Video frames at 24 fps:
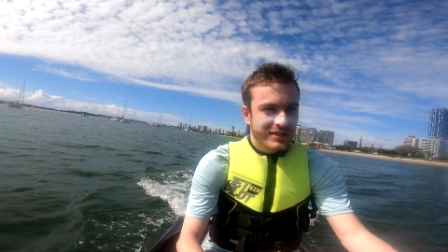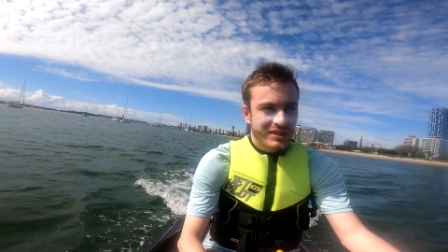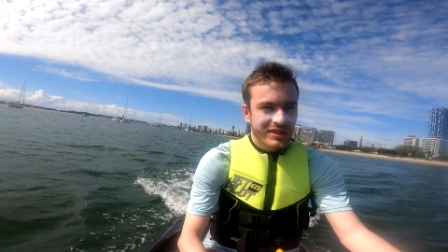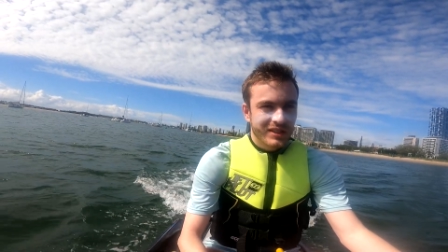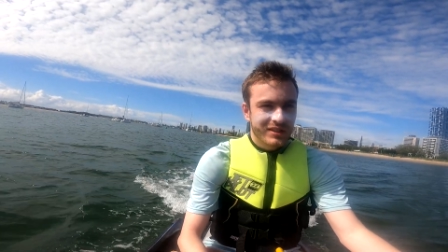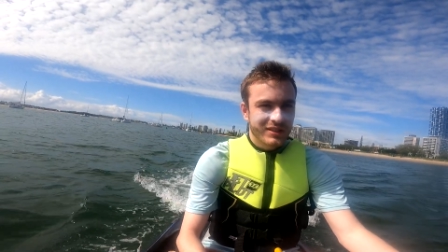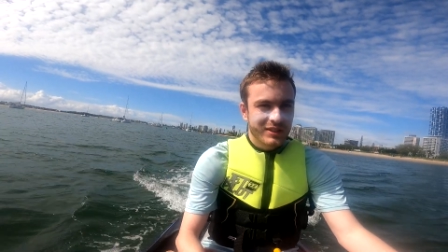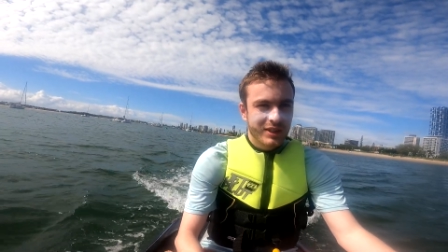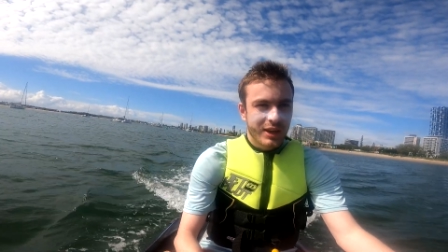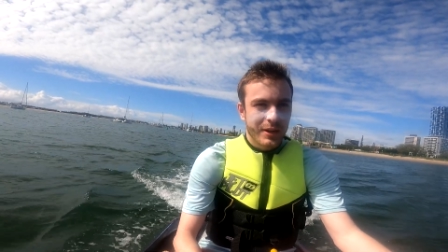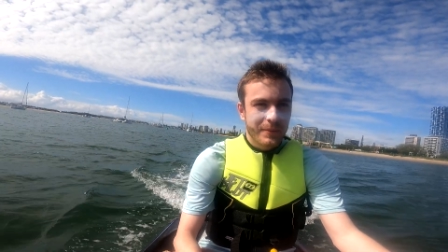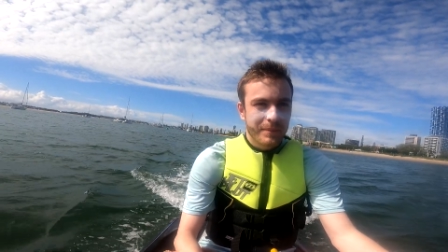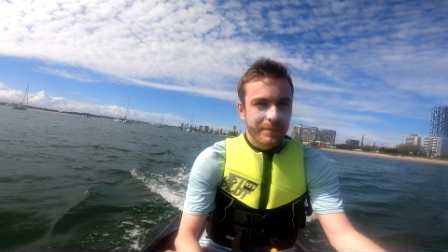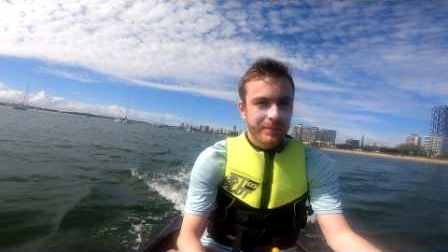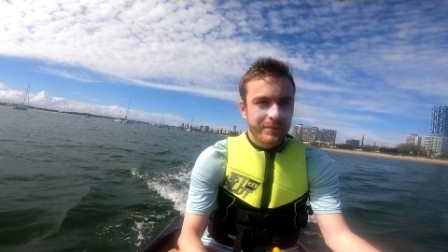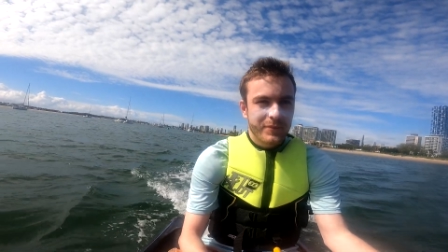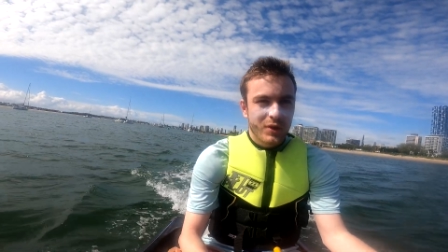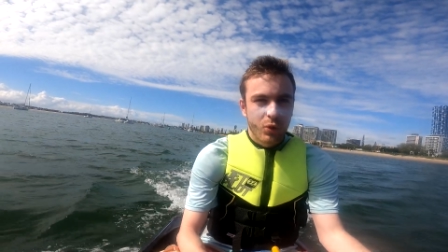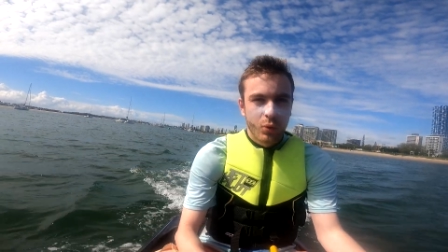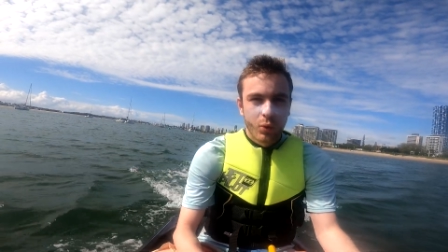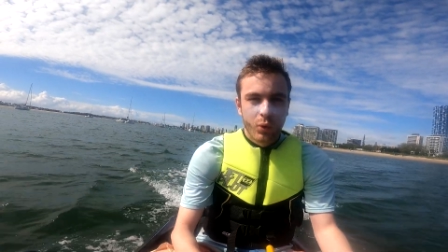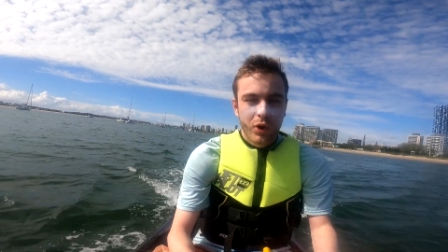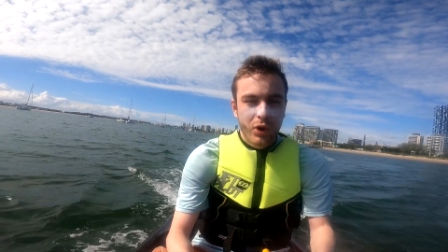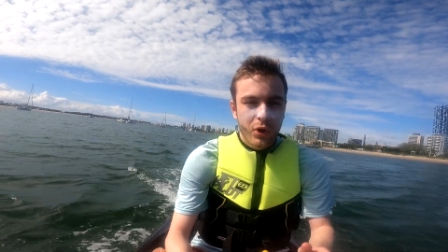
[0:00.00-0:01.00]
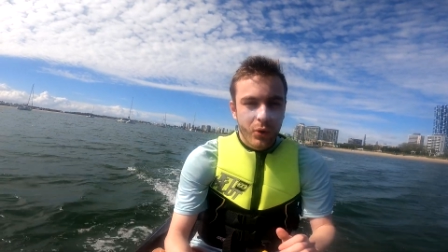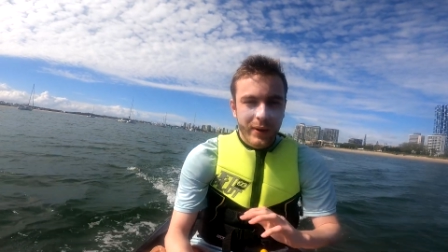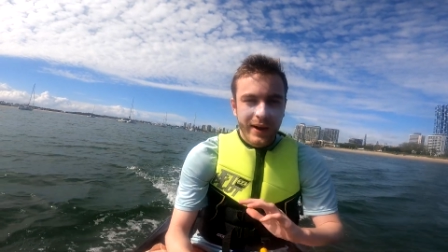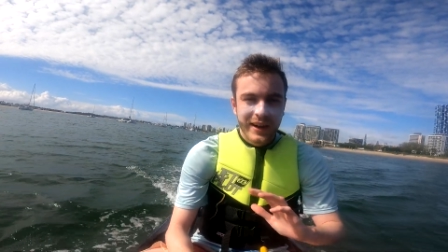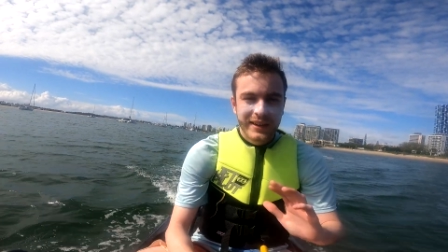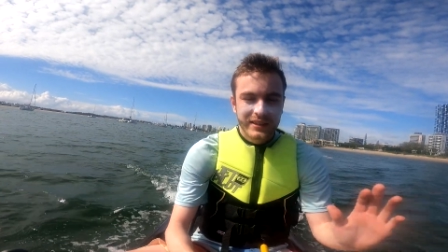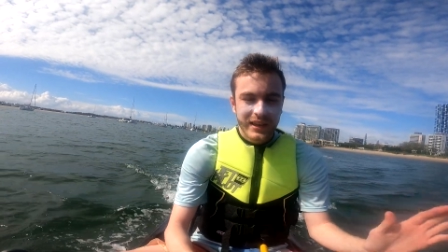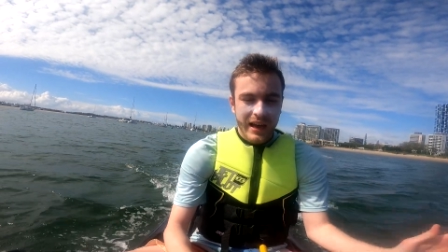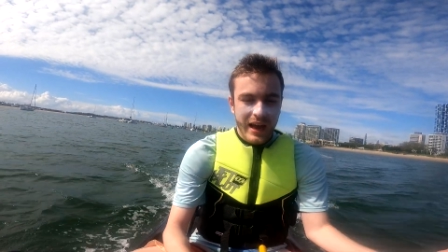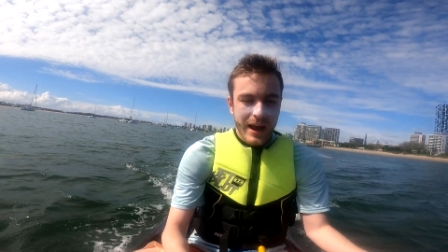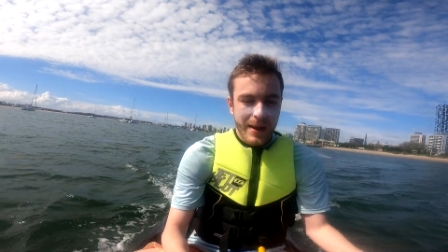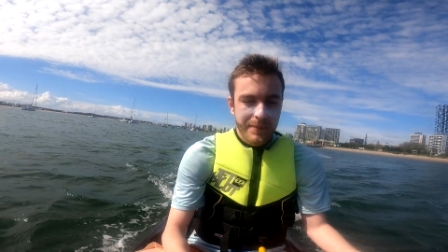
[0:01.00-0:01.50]
It's just like the
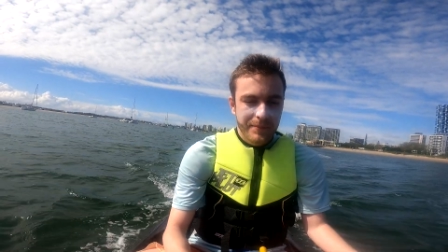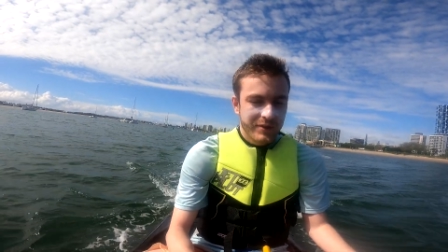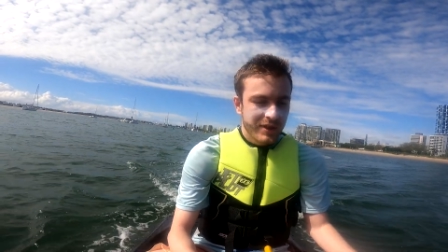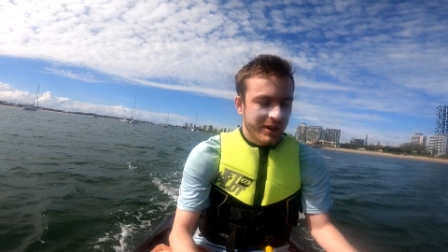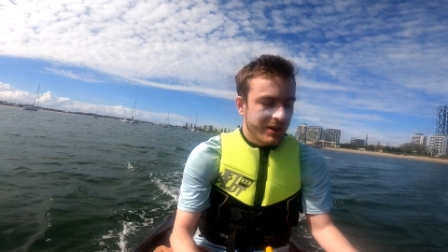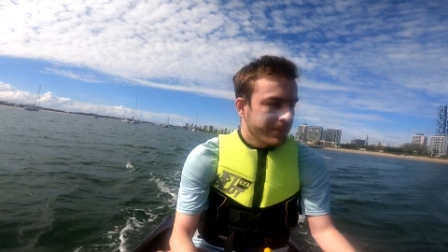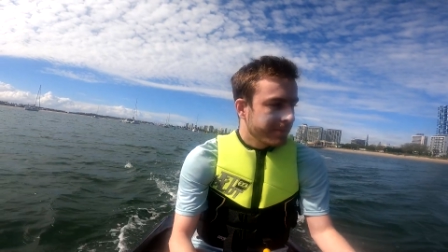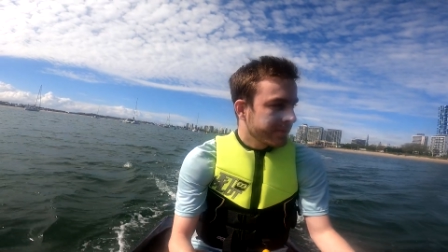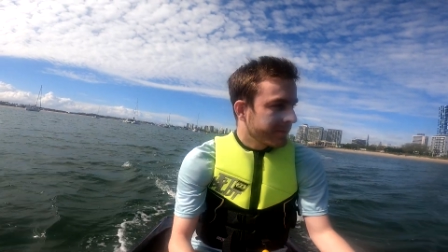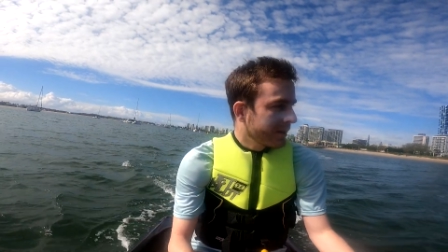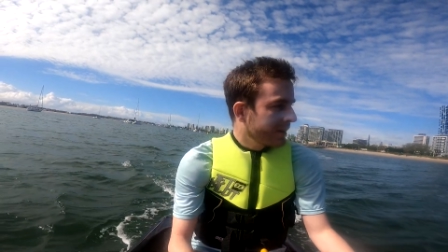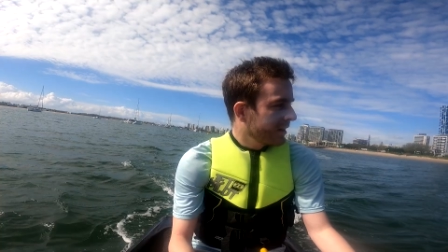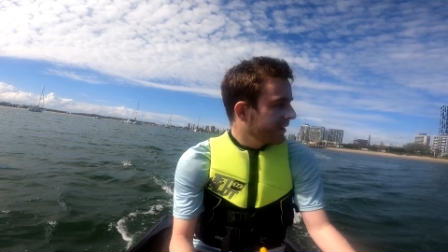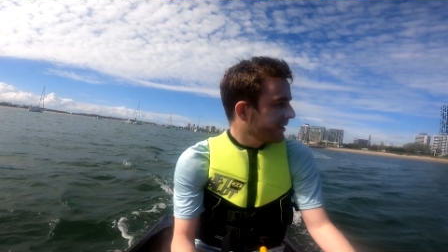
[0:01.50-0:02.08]
waterways are empty.